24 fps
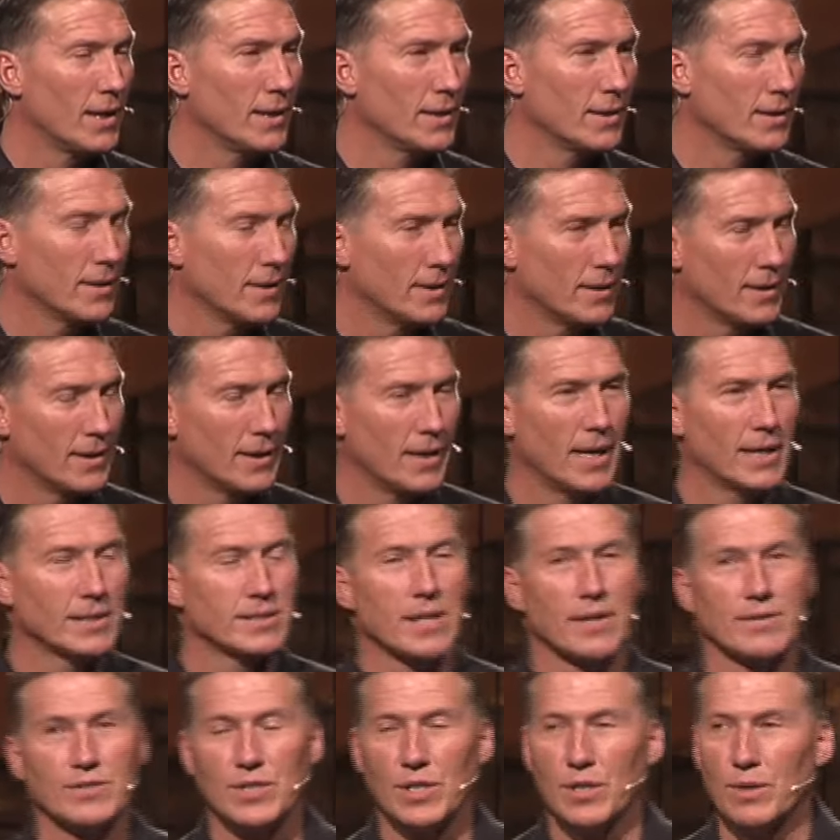right?
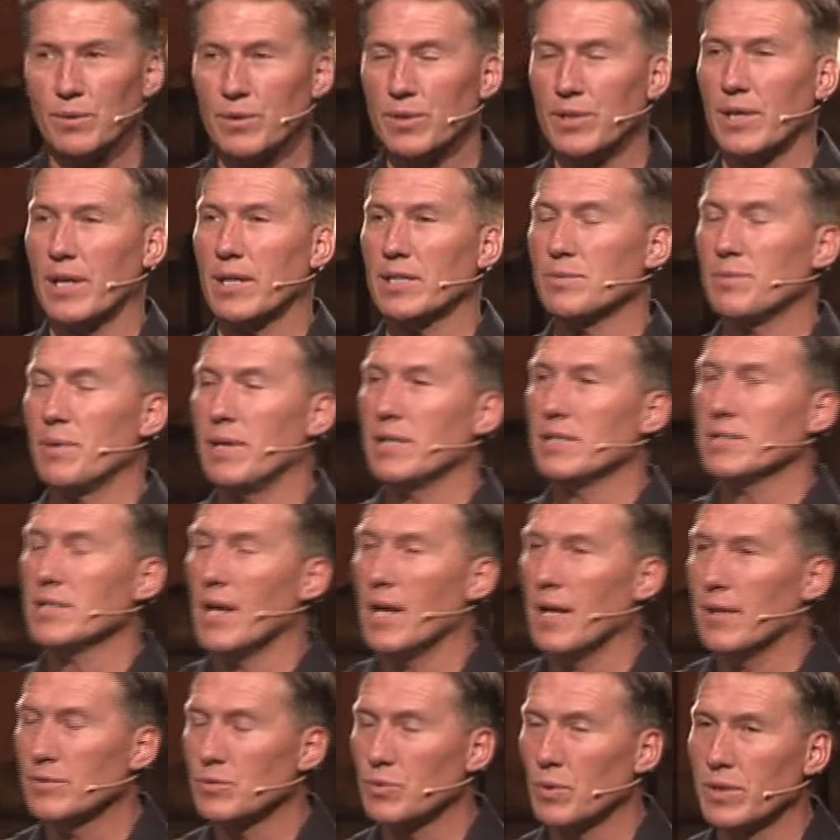As I've shared with you guys
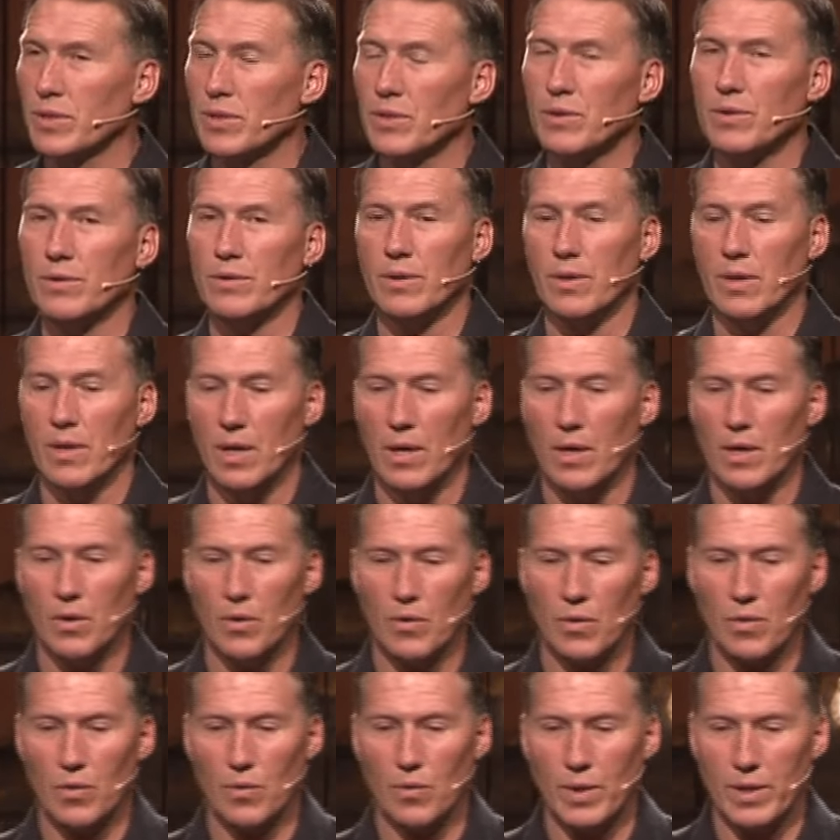many times, when you,
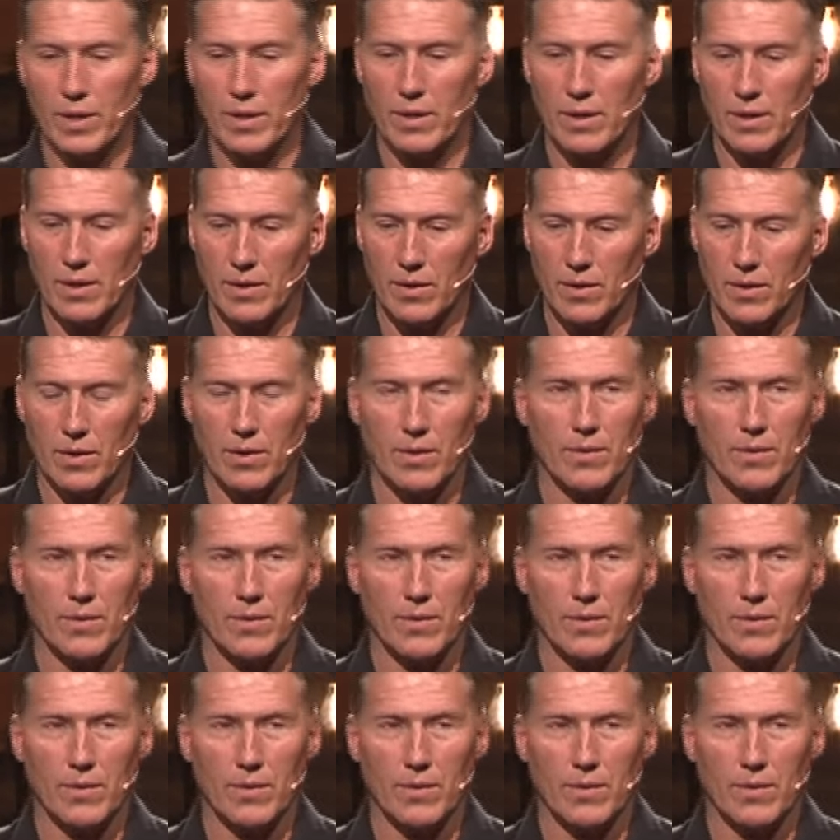when